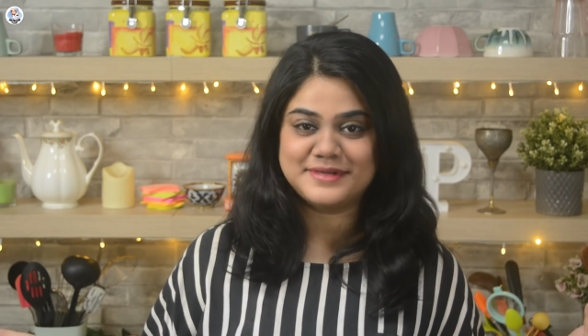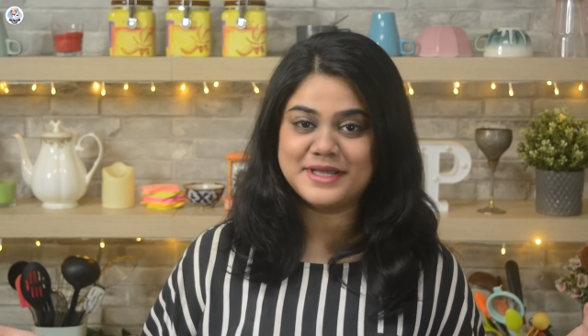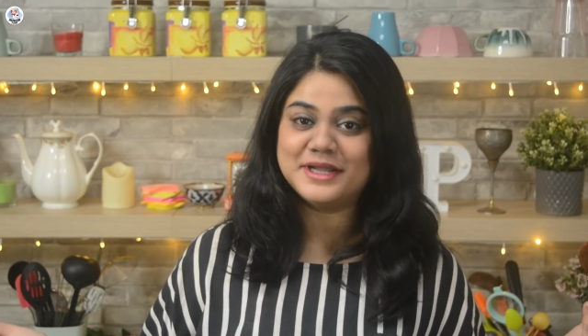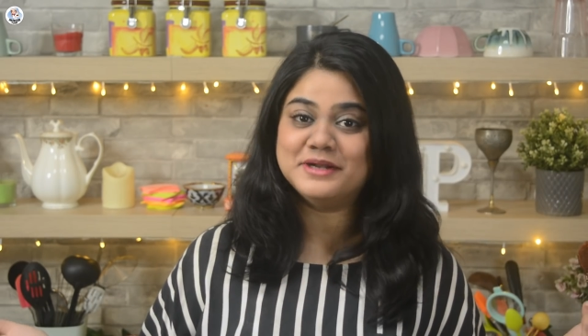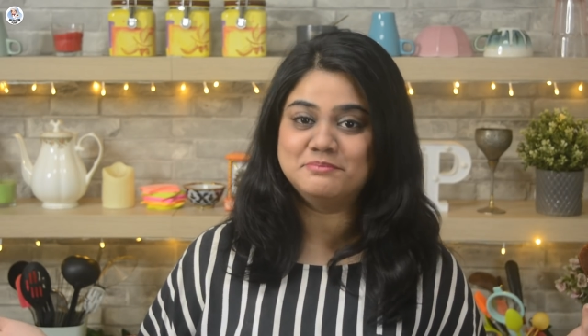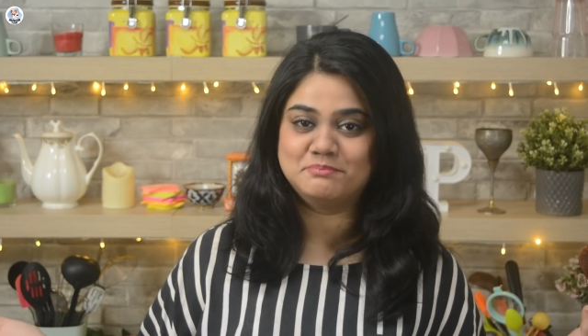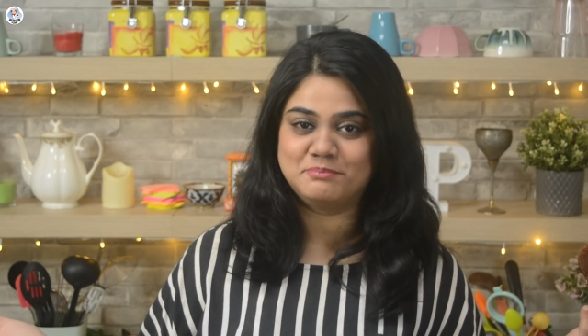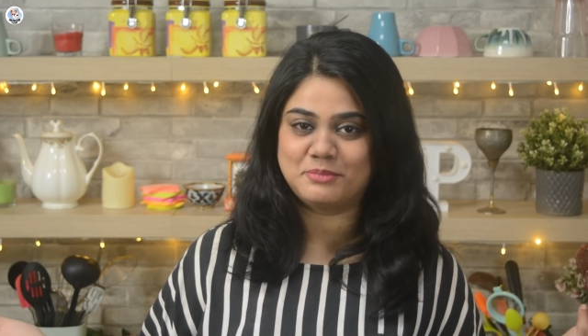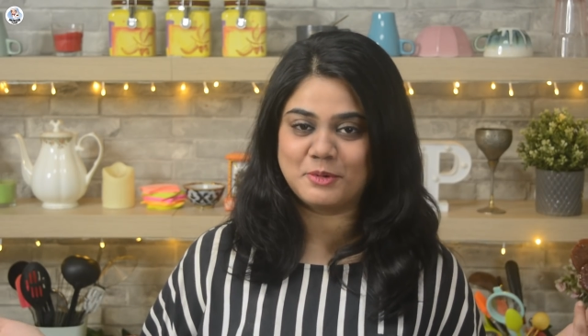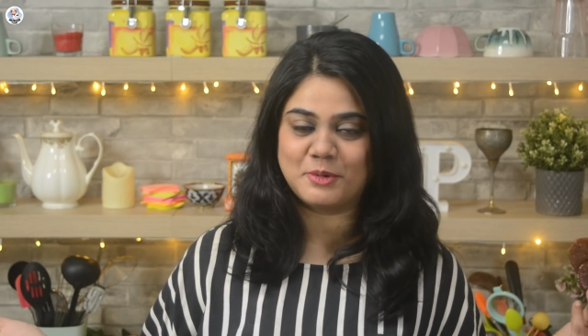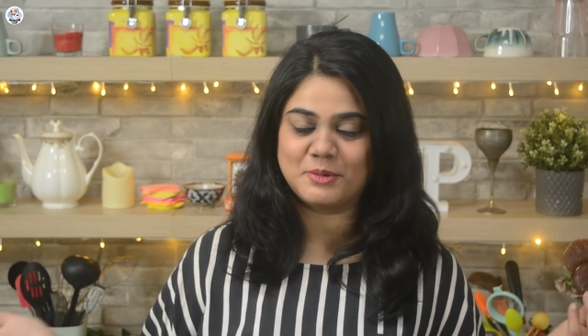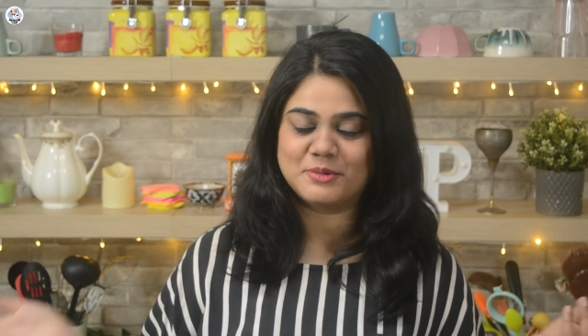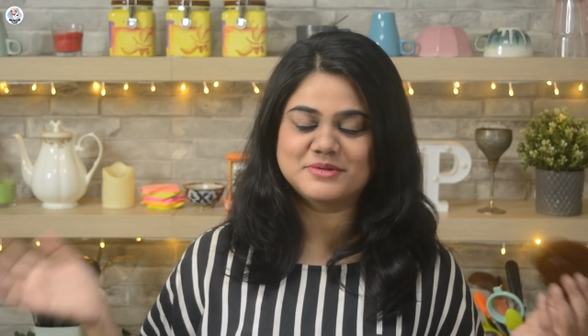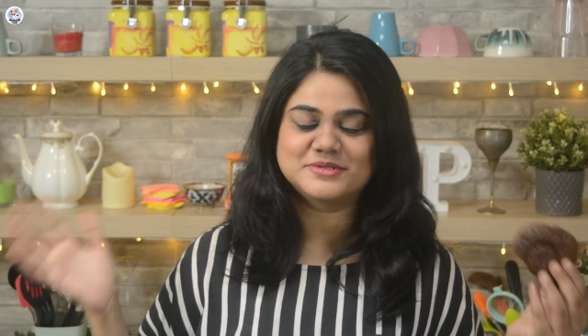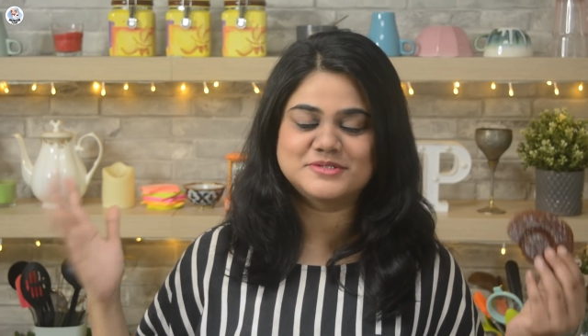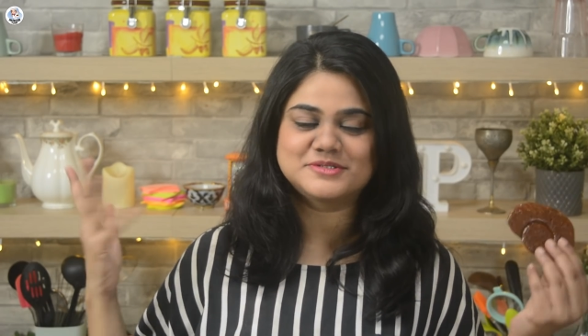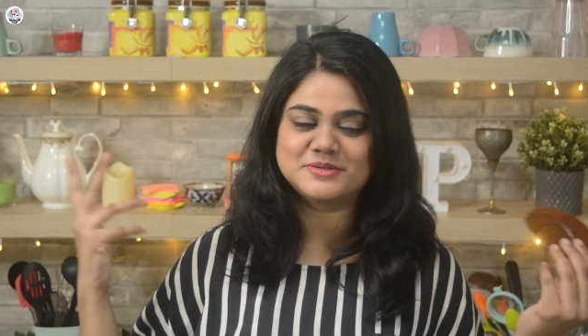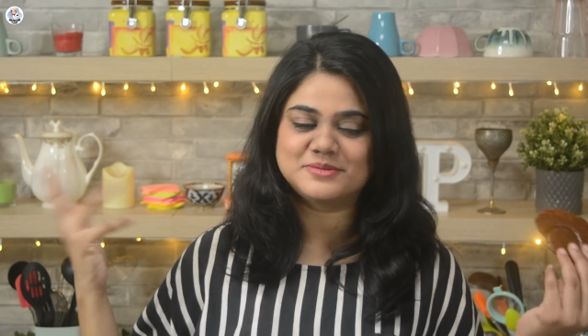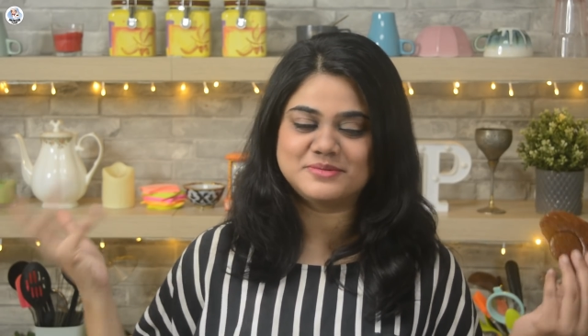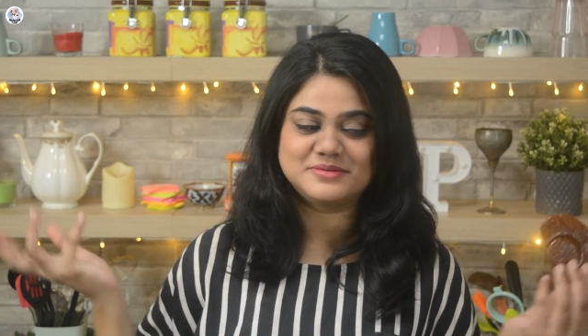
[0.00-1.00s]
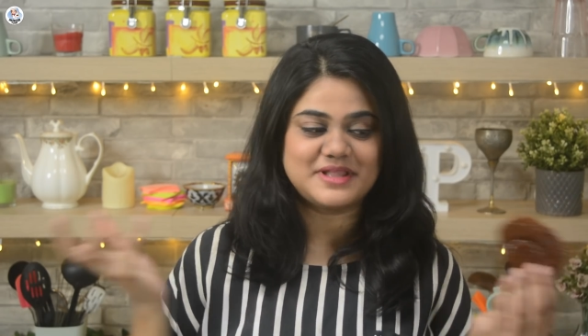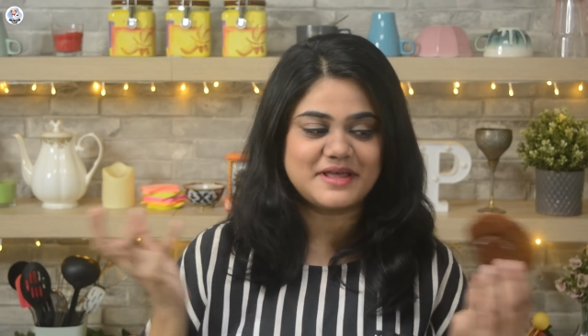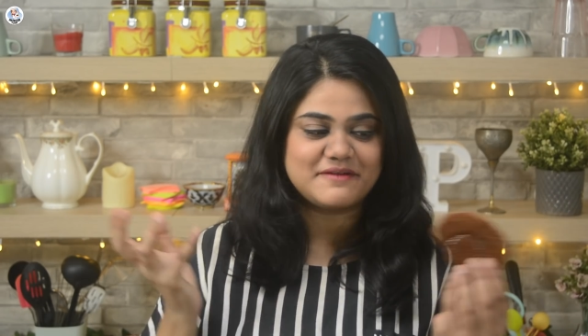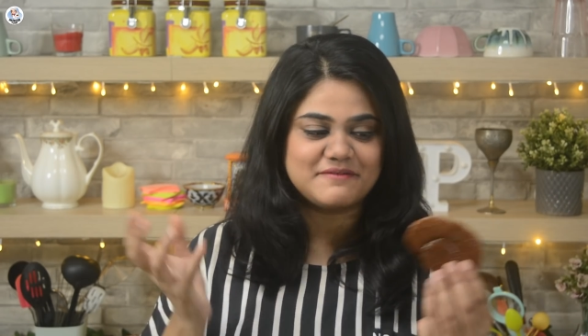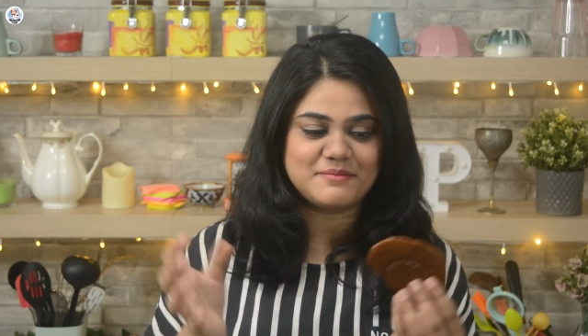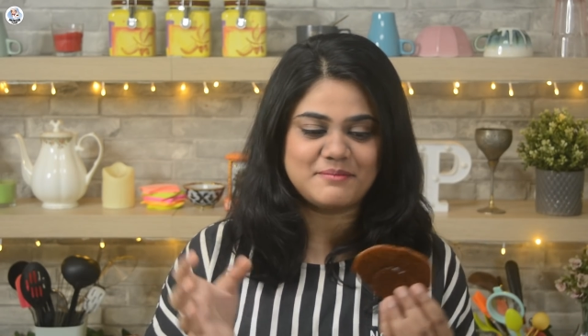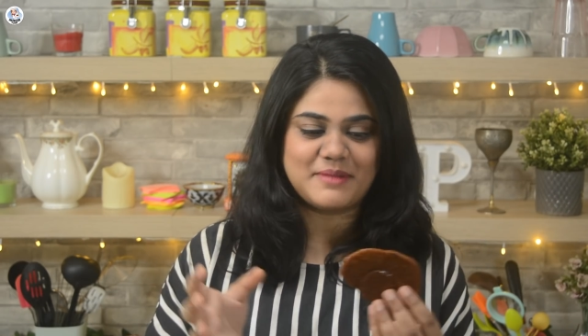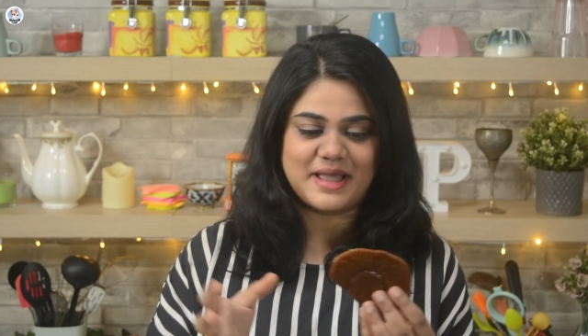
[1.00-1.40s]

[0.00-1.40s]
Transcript: it broke. So never